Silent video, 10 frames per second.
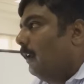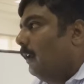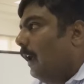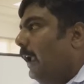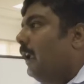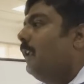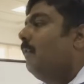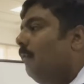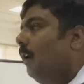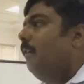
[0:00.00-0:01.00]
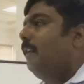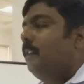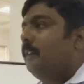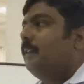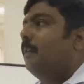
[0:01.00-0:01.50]
I involved
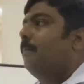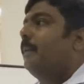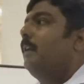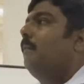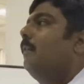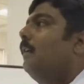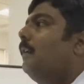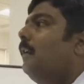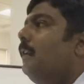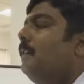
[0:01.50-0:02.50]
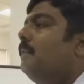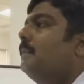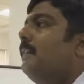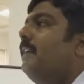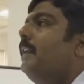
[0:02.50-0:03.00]
in this company for at least
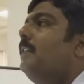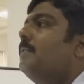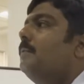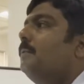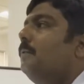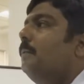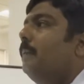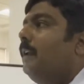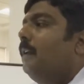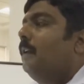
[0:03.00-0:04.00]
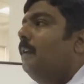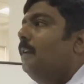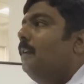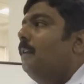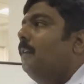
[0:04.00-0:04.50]
17 stores opening.
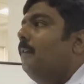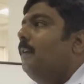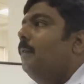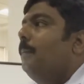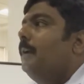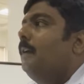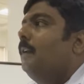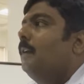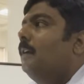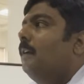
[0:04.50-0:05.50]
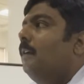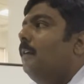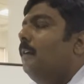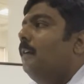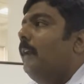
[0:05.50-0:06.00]
So we opened
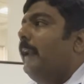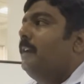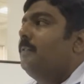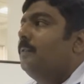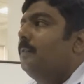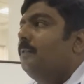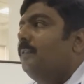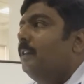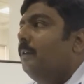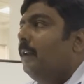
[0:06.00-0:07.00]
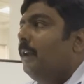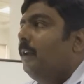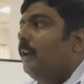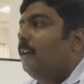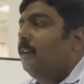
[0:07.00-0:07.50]
8 stores without I
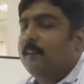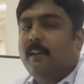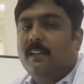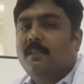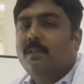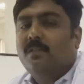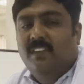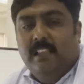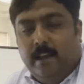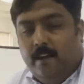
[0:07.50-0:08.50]
and 7 stores with I.